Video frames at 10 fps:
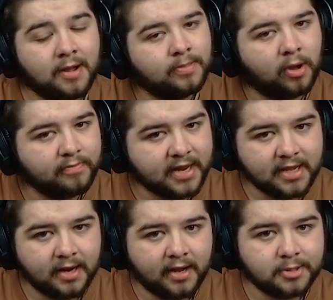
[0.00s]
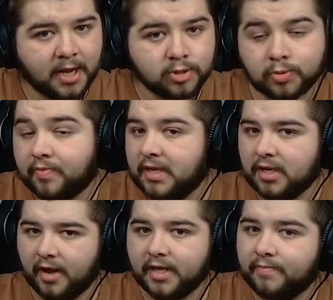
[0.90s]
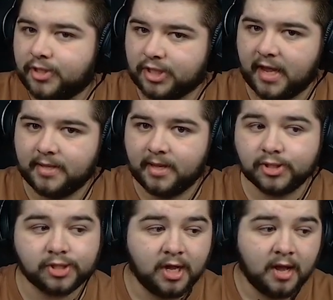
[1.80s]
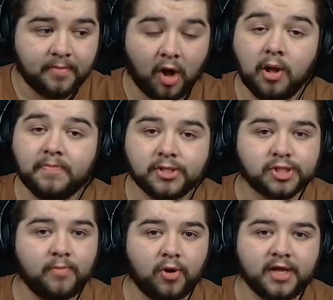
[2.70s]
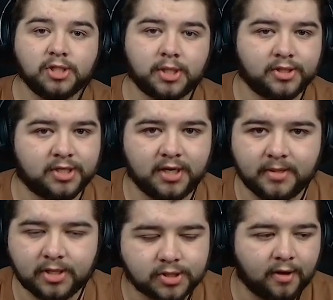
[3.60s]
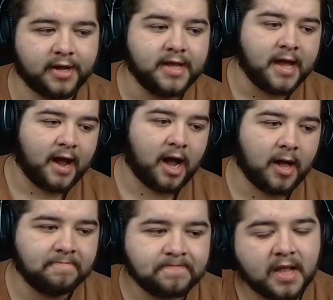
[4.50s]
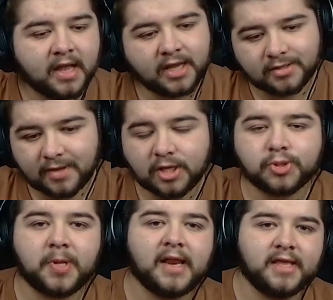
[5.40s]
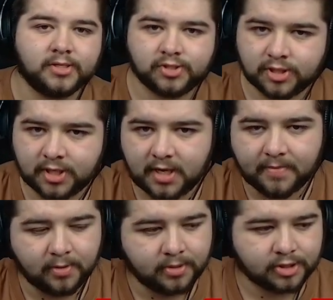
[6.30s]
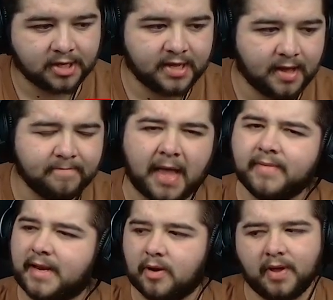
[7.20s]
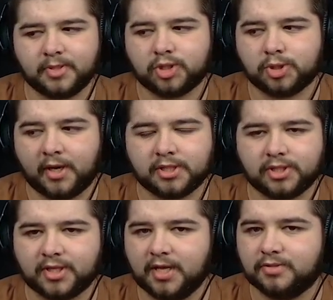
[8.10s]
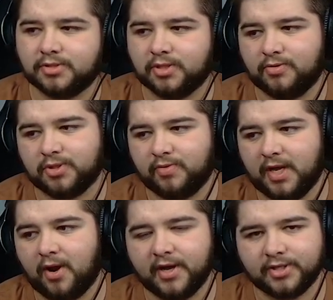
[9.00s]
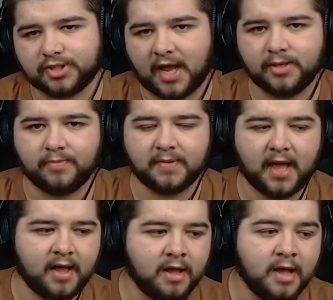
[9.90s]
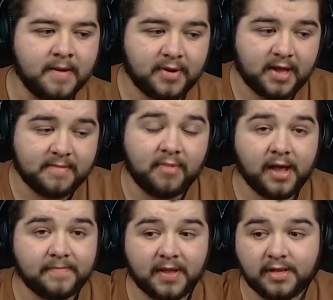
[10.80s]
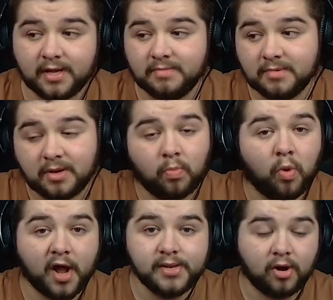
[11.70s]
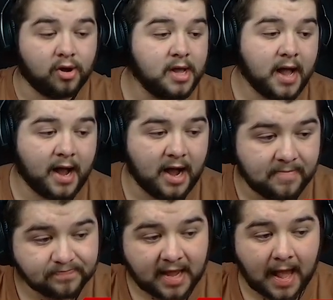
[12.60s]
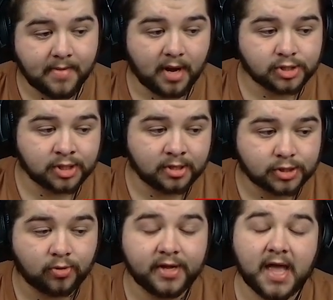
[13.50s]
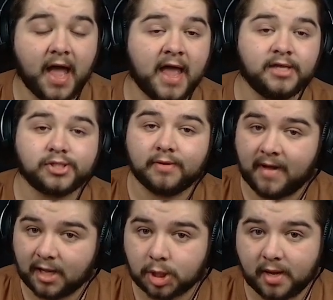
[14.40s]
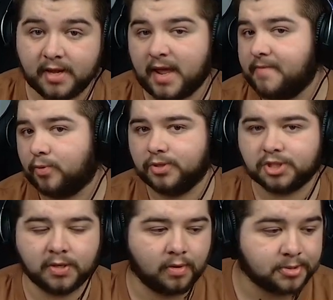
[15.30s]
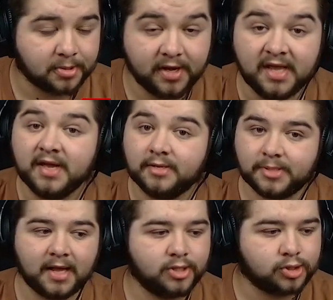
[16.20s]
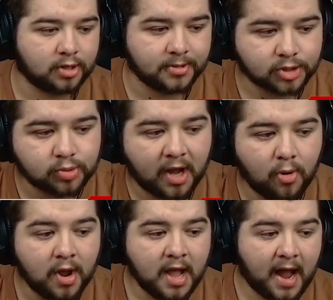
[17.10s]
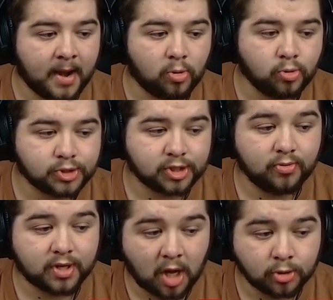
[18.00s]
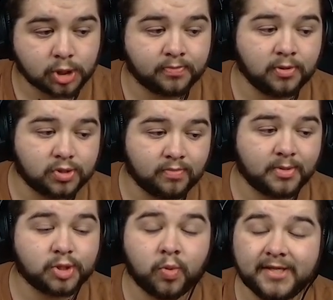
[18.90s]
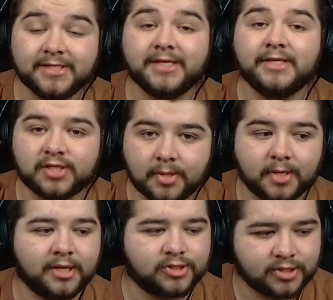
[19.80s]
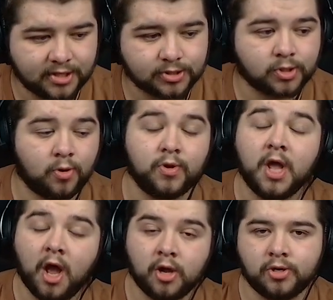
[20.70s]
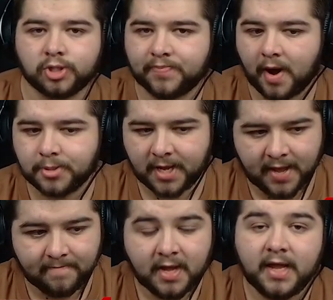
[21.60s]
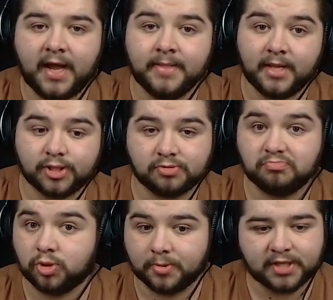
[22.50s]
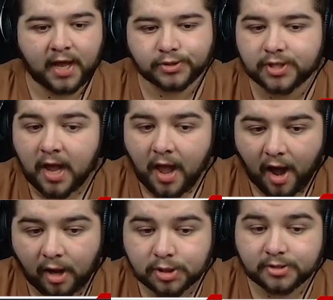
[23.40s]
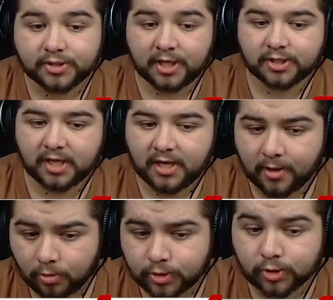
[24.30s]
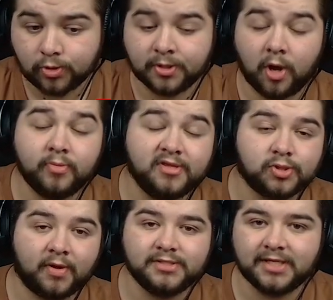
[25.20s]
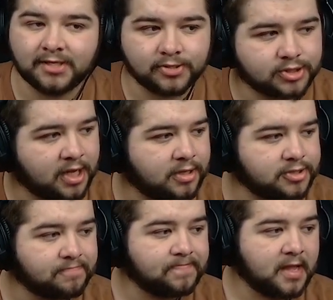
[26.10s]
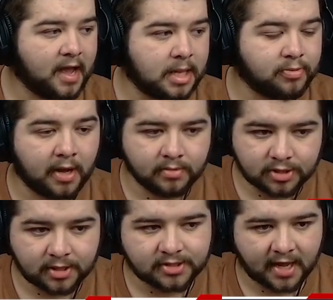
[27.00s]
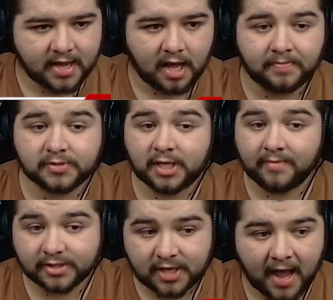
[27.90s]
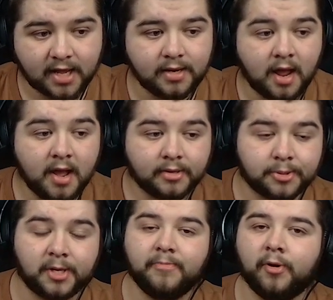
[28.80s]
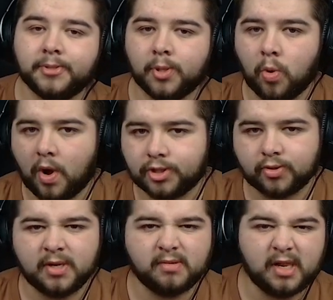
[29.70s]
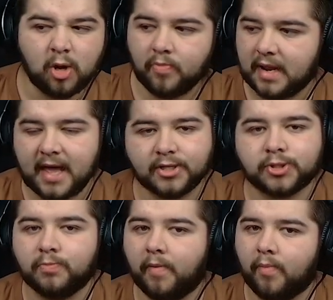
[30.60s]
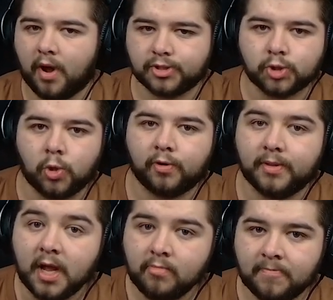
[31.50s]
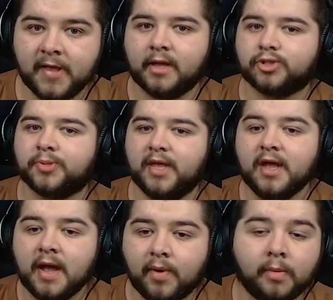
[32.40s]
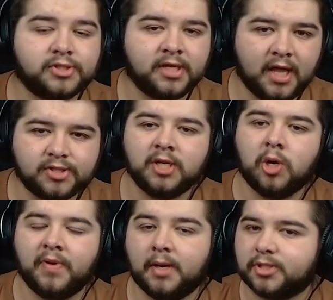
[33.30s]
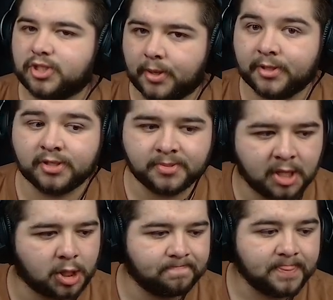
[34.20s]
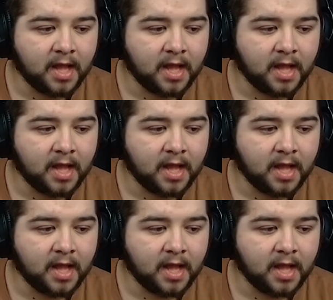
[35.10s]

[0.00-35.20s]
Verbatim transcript: not many United fans probably like me saying this, but I'd be somewhat interested in this guy. Um, it, it's fairly consistent in the Bundesliga, maybe a little bit of a stretch to say to, to a United standard player, but in my opinion, why not? Um, Callum Hudson-Odoi, 8 match rating, 8.03, fairly solid as well, and also contribution with 27 assists, so a good spell for him in this sort of test. 116 goals scored and only 20 conceded. If we go into the data hub, team attacking, 3.41, so a little bit less than what we were scoring for PSV. obviously, it is a little bit of a tougher division.